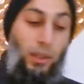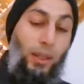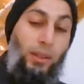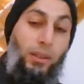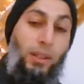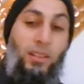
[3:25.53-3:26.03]

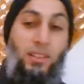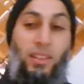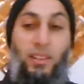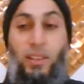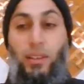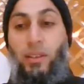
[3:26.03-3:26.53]
Now these
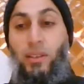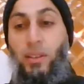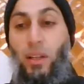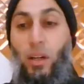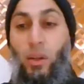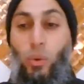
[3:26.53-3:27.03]
6 letters
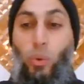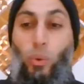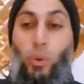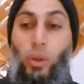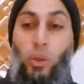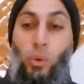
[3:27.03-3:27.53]
are
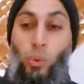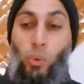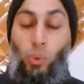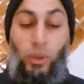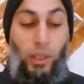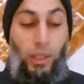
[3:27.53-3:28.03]
called
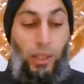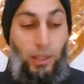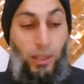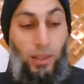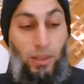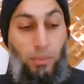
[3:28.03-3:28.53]
naughty
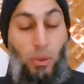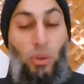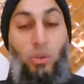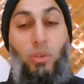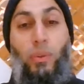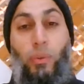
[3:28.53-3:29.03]
letters
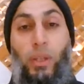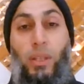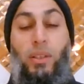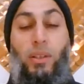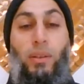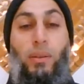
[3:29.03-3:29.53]
because of a
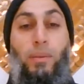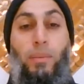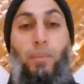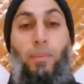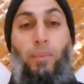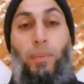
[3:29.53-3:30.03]
reason.
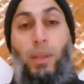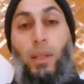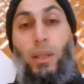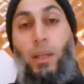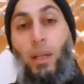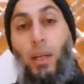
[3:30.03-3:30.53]

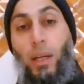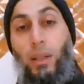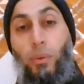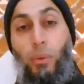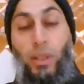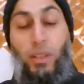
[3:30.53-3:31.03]
And
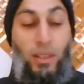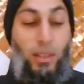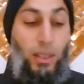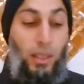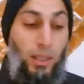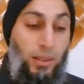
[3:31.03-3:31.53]
the reason
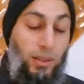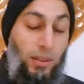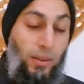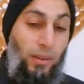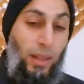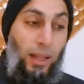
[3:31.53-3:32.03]
is
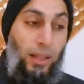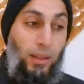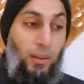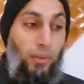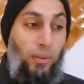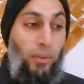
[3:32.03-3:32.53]
that
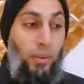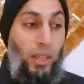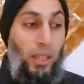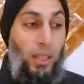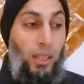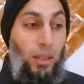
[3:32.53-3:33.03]

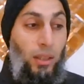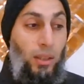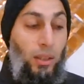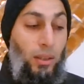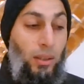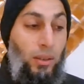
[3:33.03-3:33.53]

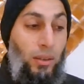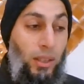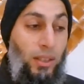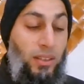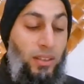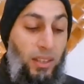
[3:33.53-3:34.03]

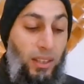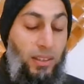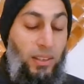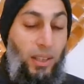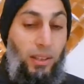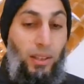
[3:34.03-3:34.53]
these
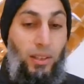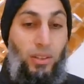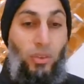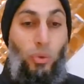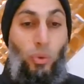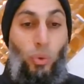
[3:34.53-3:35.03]
6
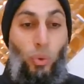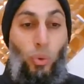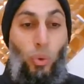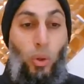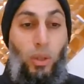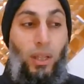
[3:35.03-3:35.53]
letters do
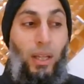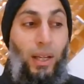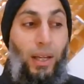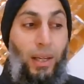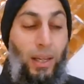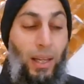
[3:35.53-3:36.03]
not
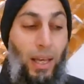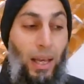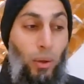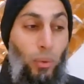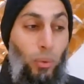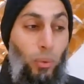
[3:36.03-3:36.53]

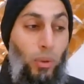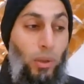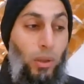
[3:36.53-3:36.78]
allow